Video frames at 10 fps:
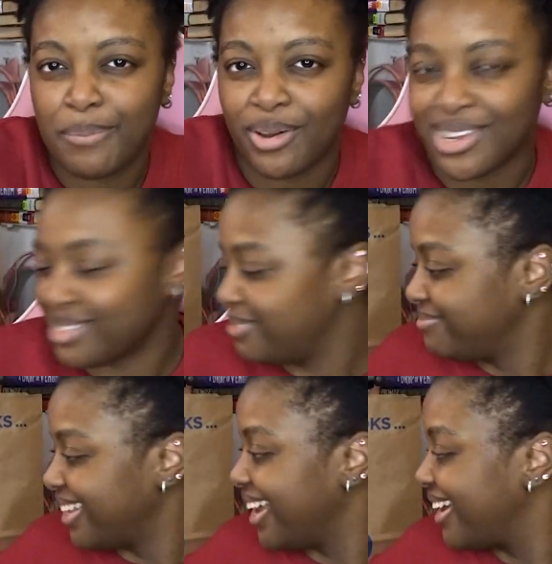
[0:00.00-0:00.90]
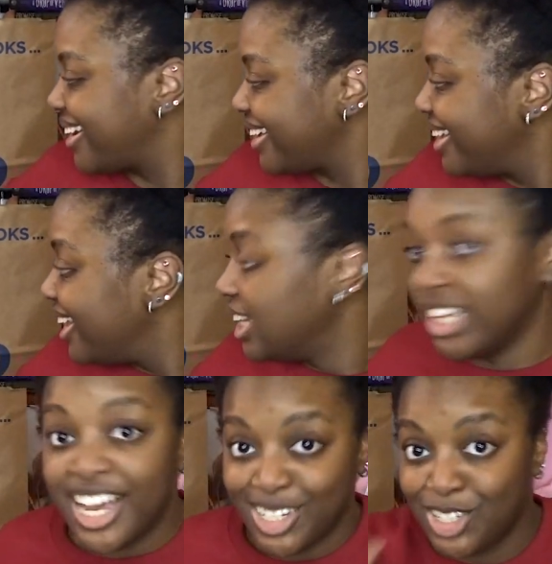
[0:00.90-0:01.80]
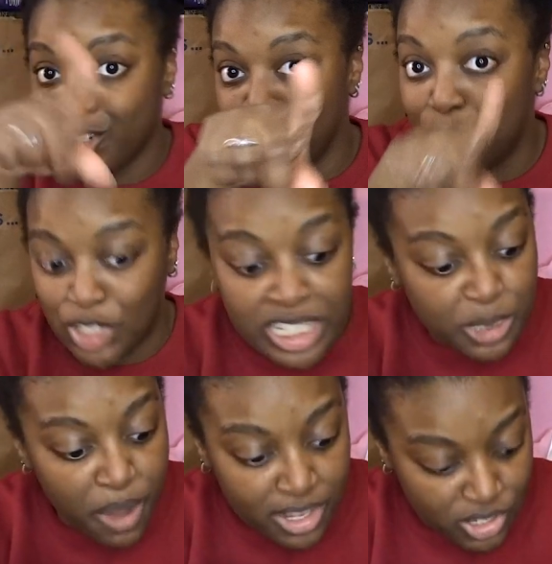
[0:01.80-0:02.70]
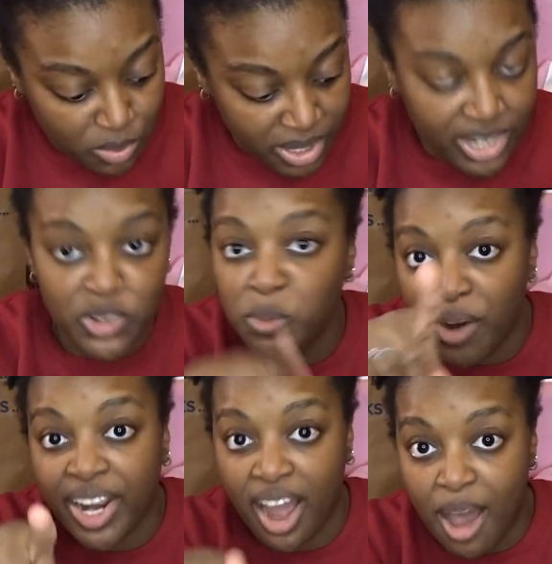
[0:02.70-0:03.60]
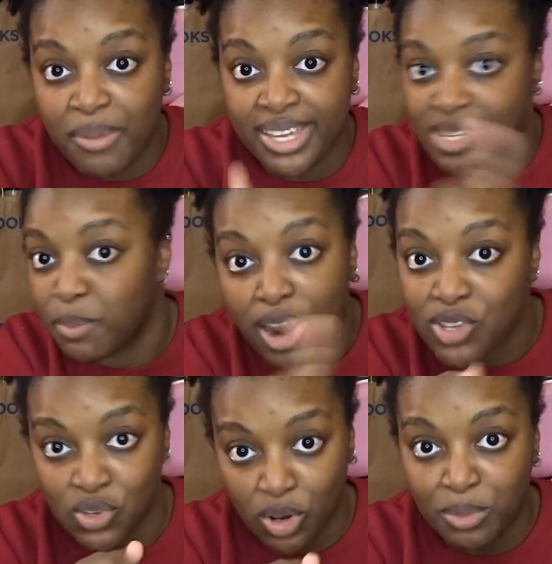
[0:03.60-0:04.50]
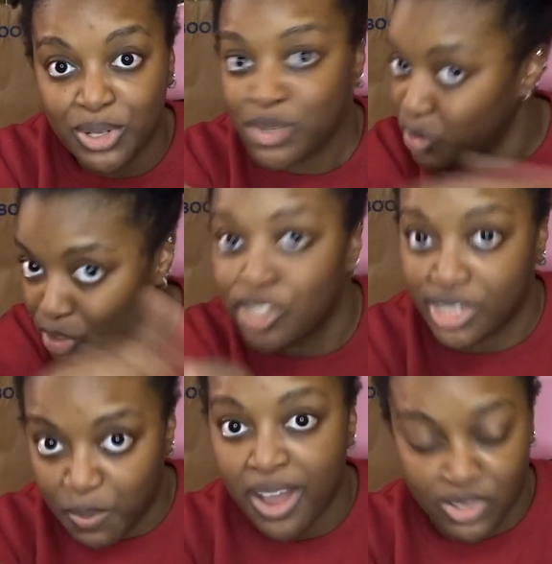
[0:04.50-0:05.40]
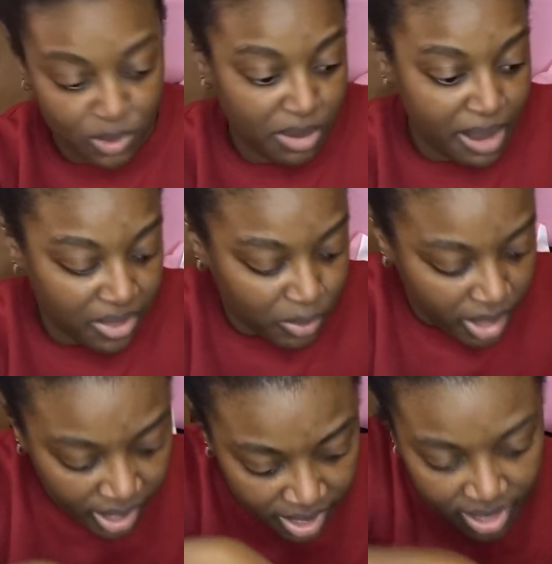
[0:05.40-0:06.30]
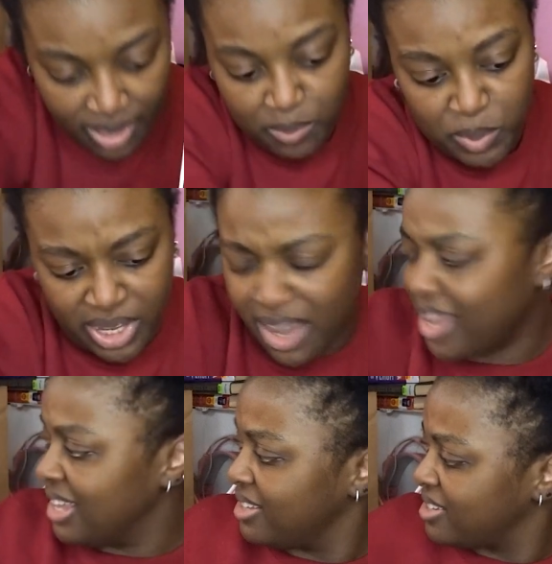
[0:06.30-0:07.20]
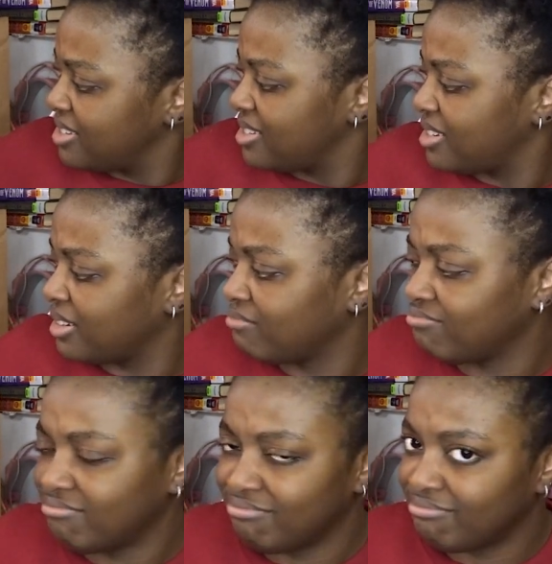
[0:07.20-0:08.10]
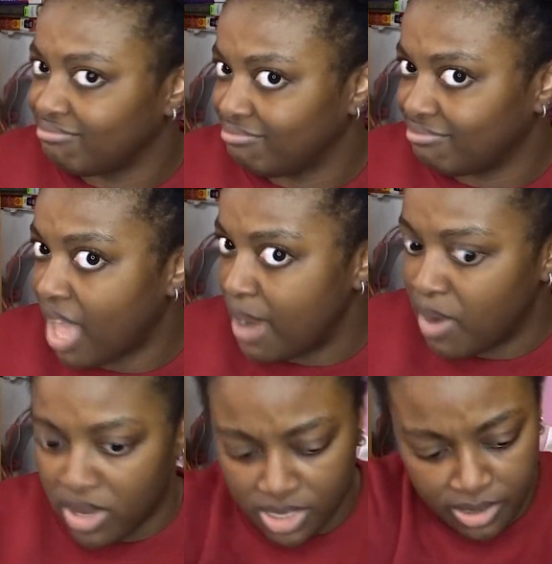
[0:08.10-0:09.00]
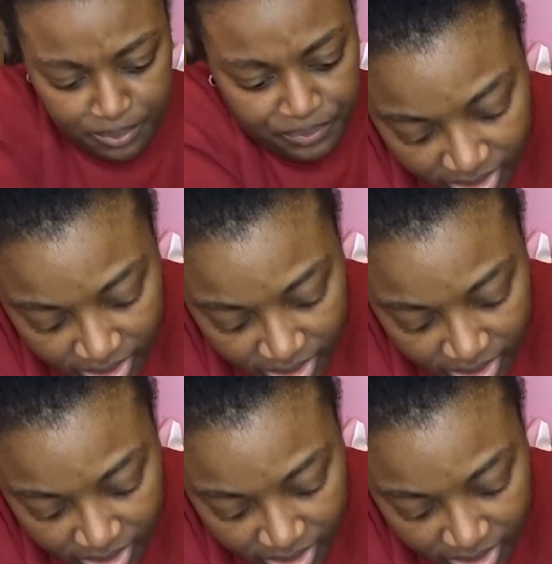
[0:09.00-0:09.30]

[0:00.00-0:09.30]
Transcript: be awesome? Like, Lush, you should sponsor me. Newbery Comics, Barnes & Noble, you should sponsor me, by the way, because I'm awesome.